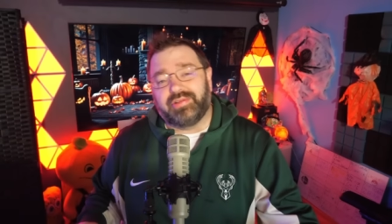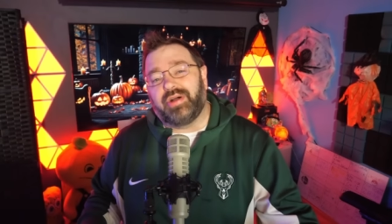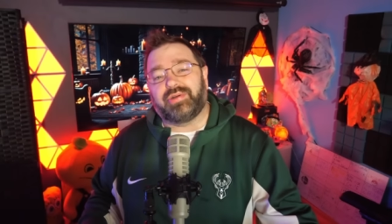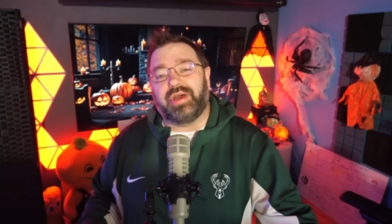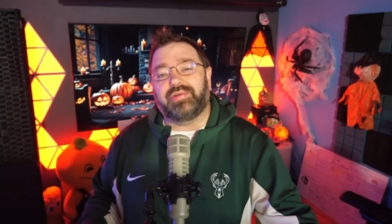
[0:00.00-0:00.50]

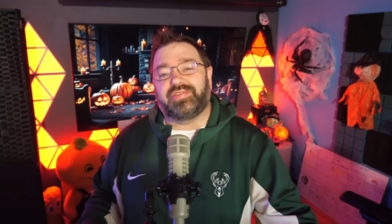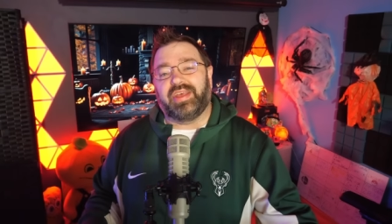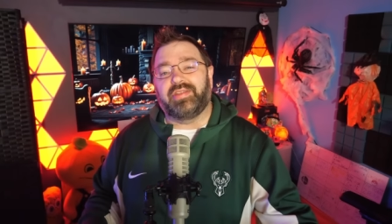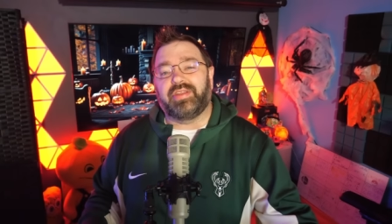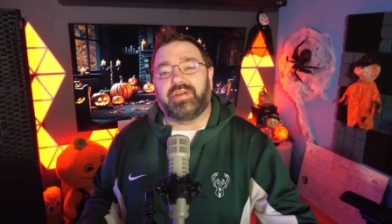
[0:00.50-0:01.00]
logos
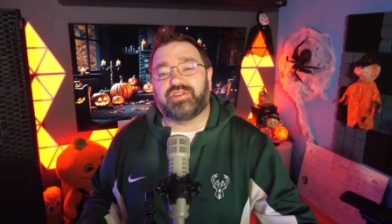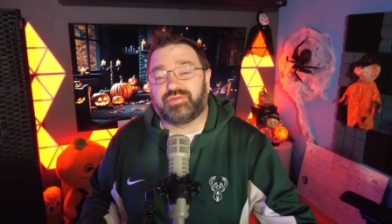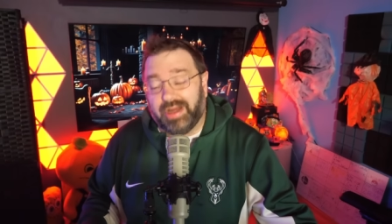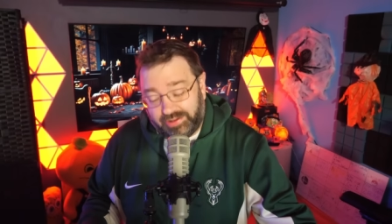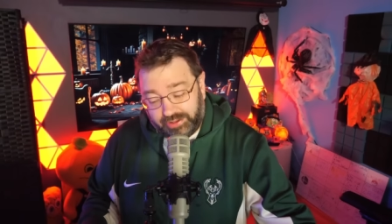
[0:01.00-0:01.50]
in their
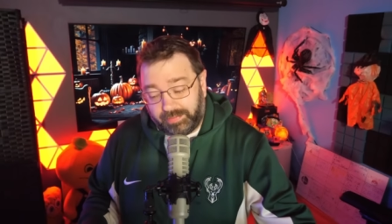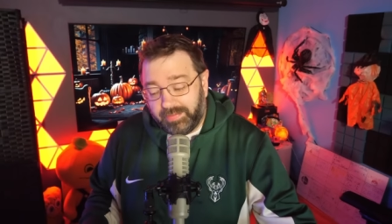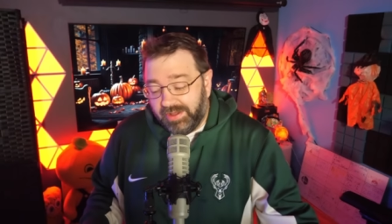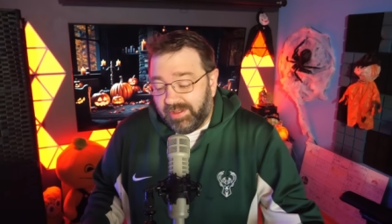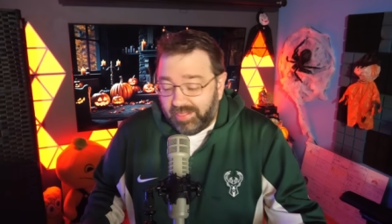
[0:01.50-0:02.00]
trailer,
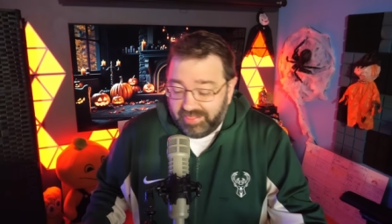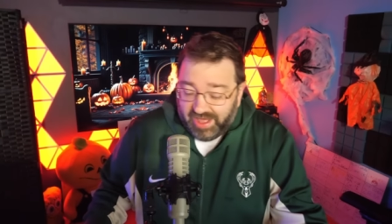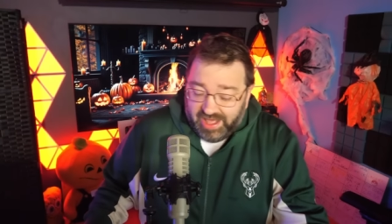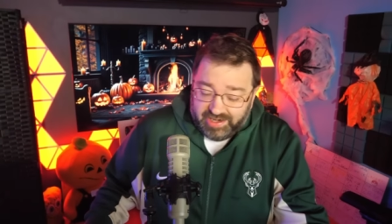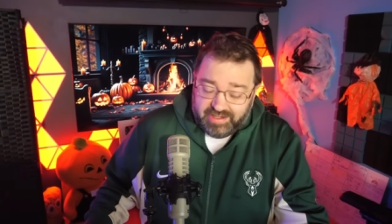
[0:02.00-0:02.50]

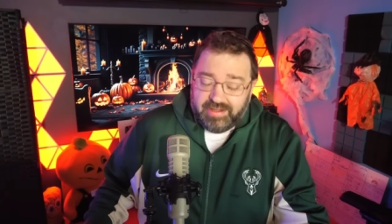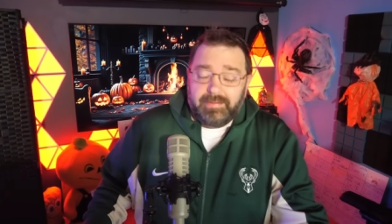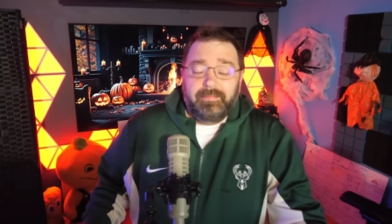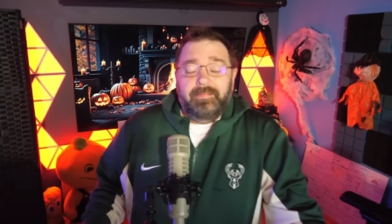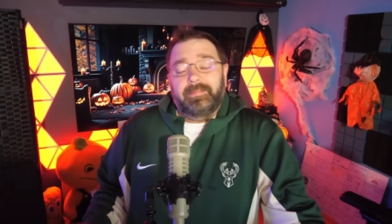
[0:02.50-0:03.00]
then,
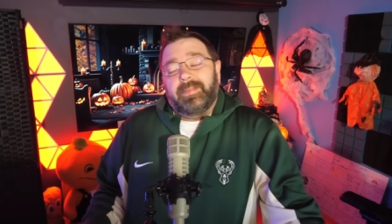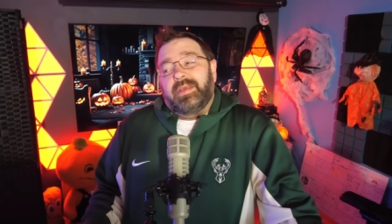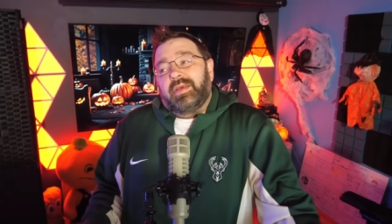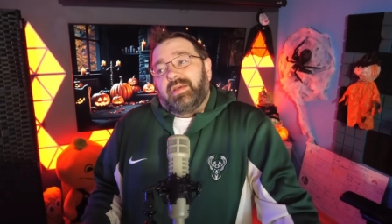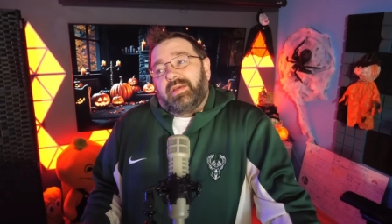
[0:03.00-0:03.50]

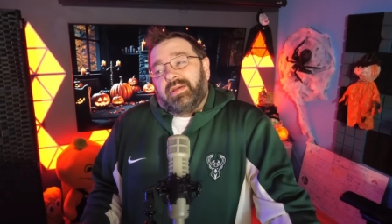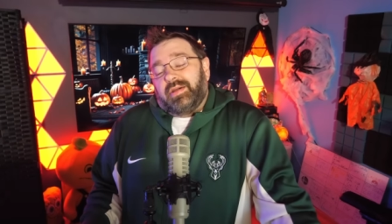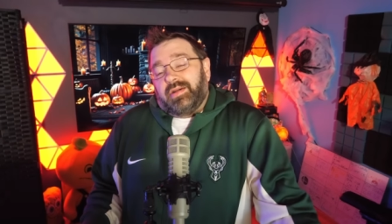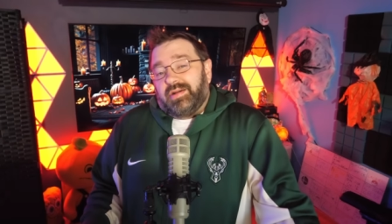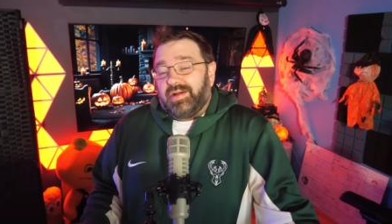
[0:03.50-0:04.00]

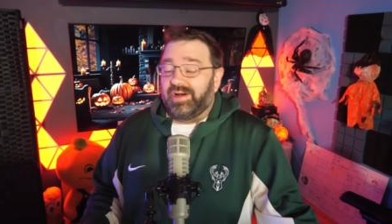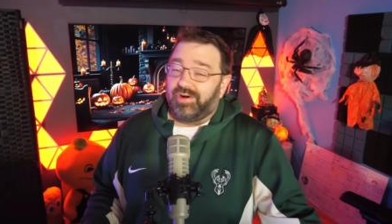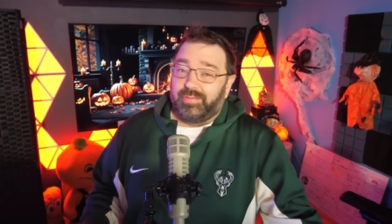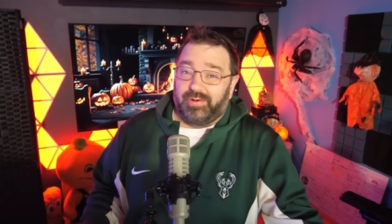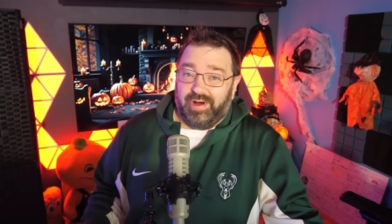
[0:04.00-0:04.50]

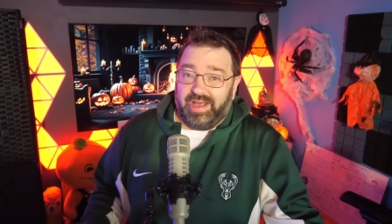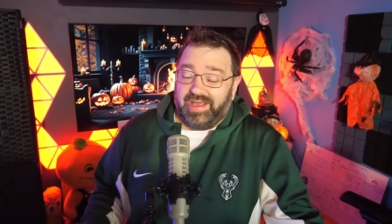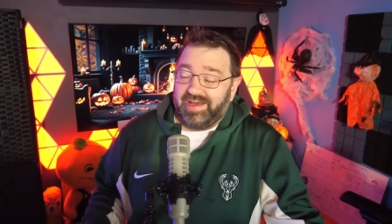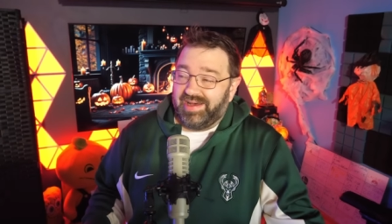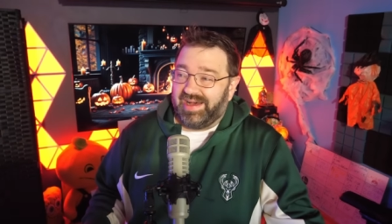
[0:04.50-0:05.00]
oh boy,
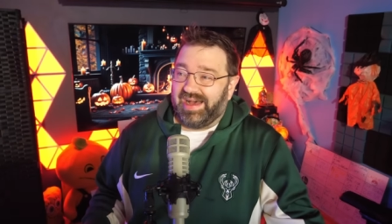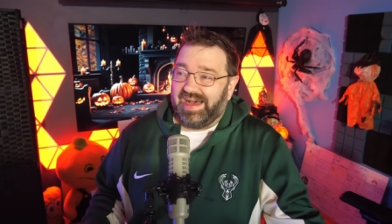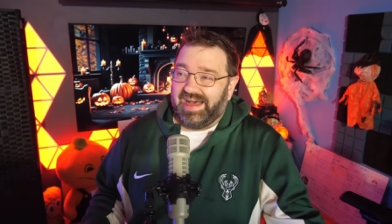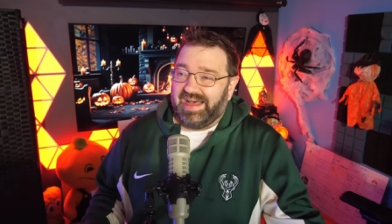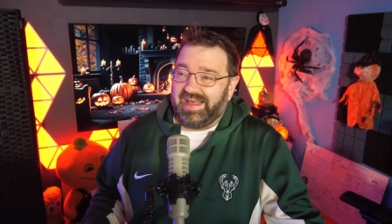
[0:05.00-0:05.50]

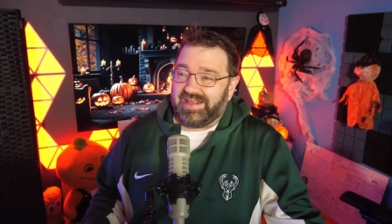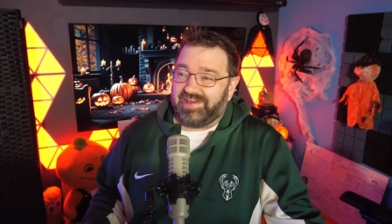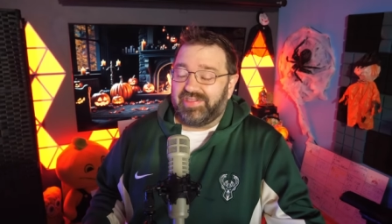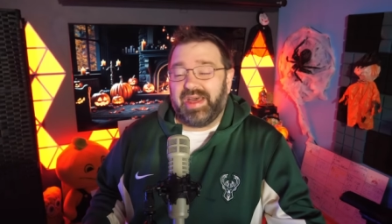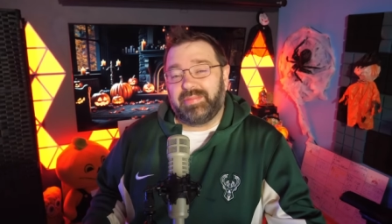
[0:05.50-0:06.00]

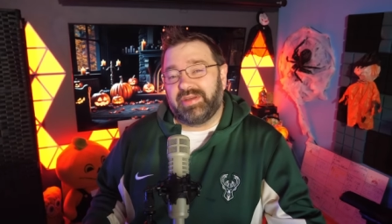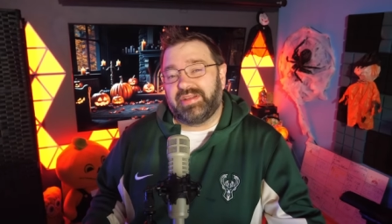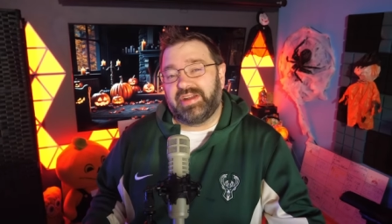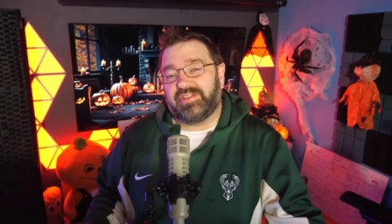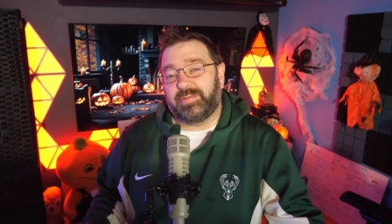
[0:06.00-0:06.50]
could that
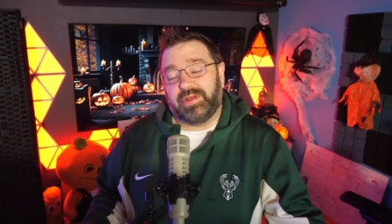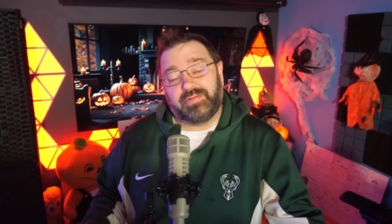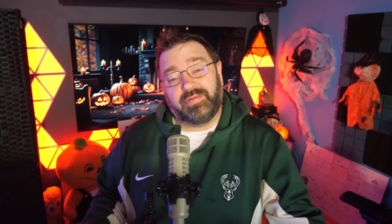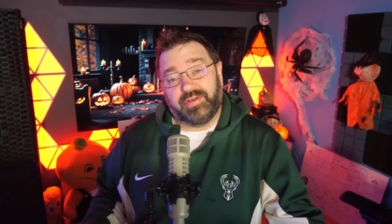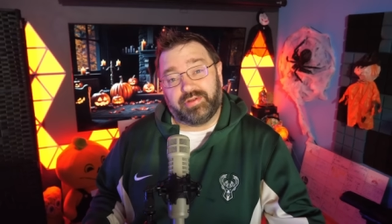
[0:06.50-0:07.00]
mean it's being
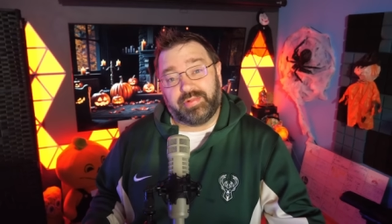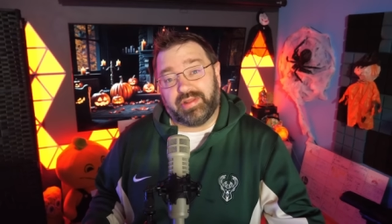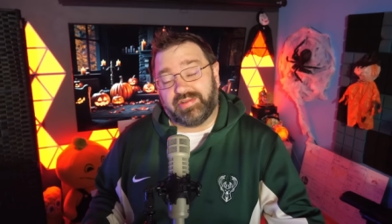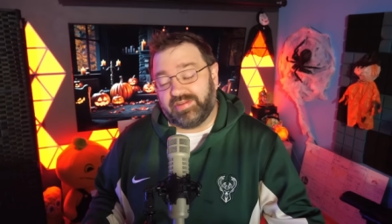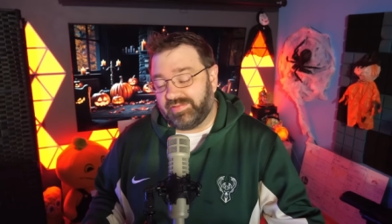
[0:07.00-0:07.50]
revealed
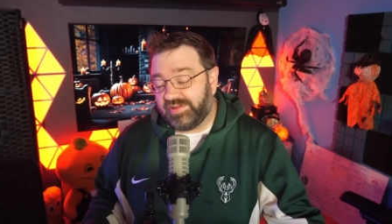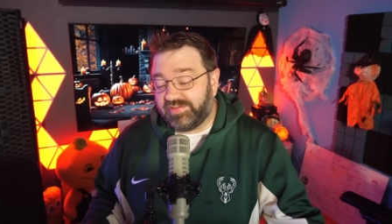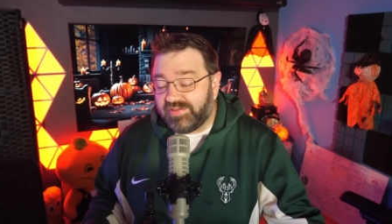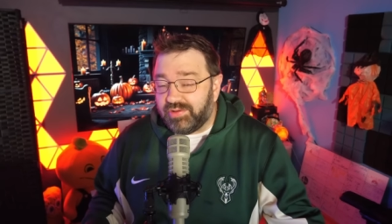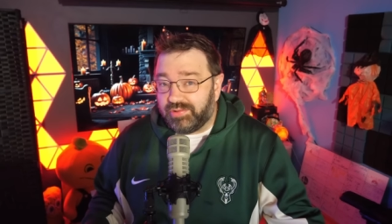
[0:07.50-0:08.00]
relatively
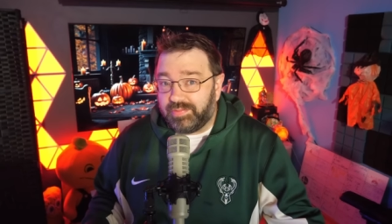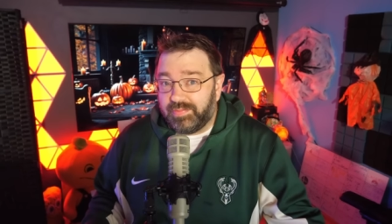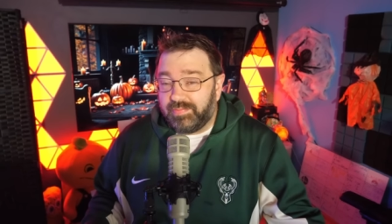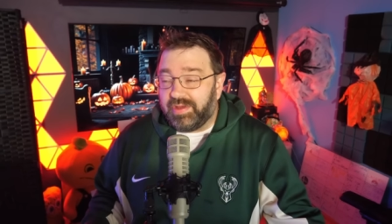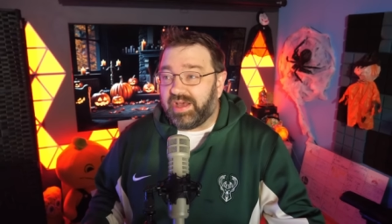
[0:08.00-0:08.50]
soon?
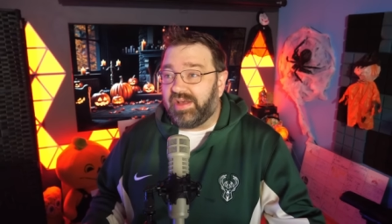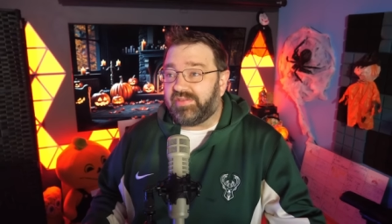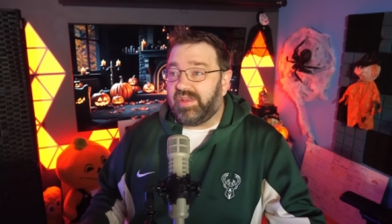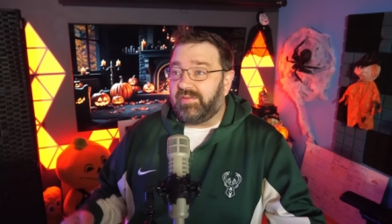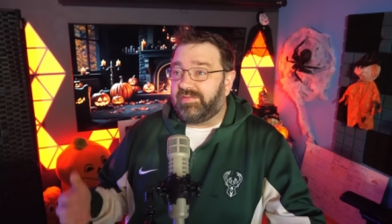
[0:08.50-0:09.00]

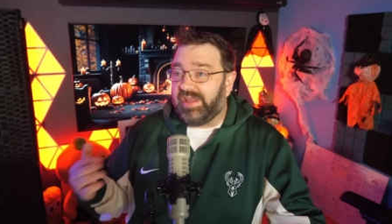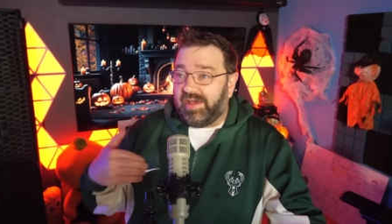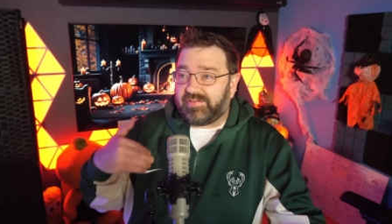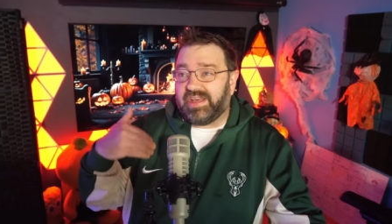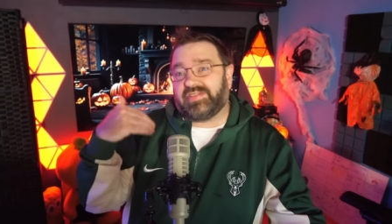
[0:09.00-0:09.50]
Because if
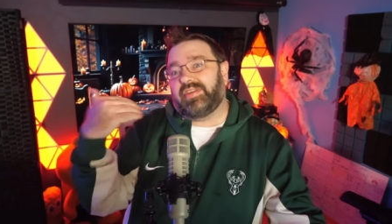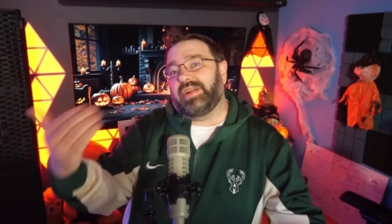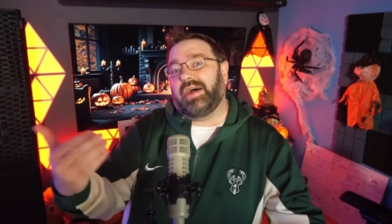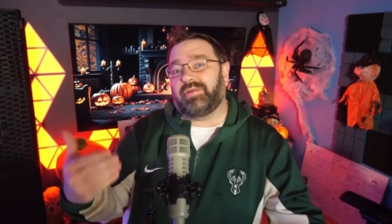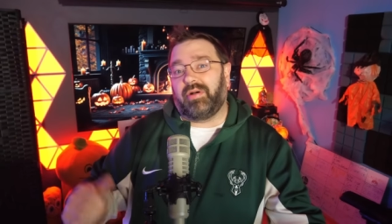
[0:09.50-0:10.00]
dev kits are
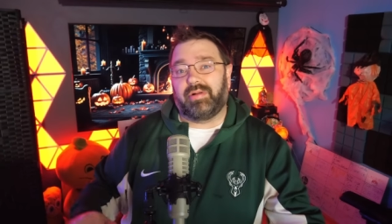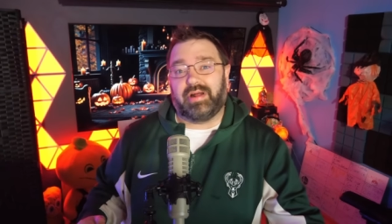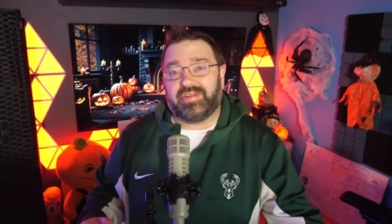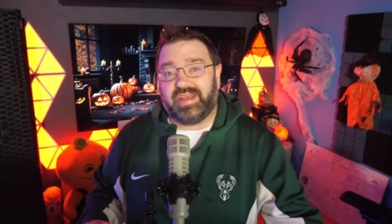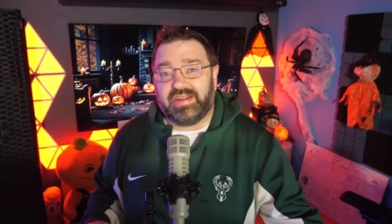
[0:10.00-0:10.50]
now going
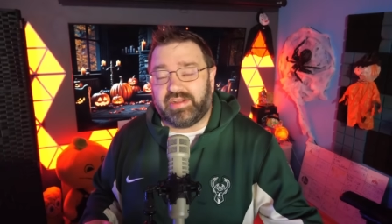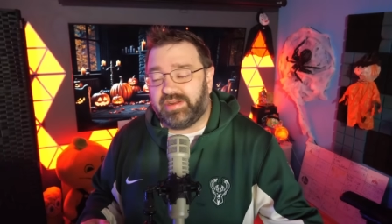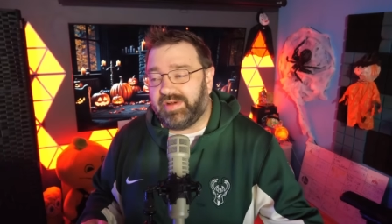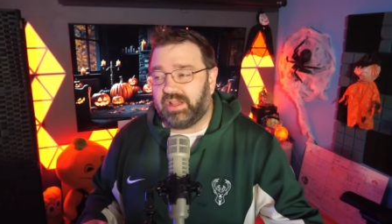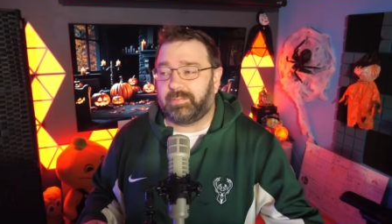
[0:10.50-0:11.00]
out to indie
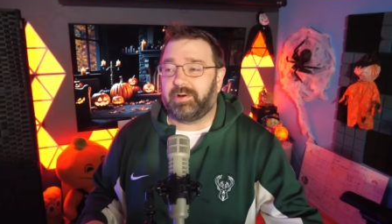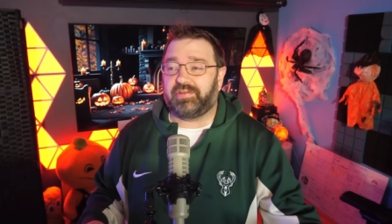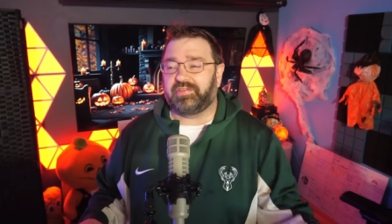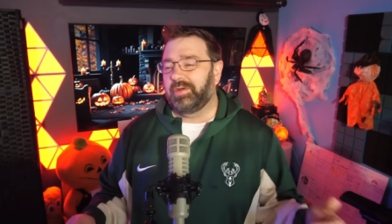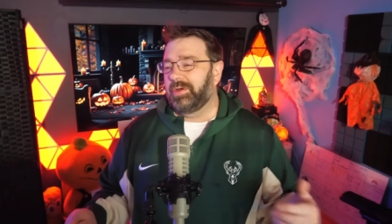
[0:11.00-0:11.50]
developers,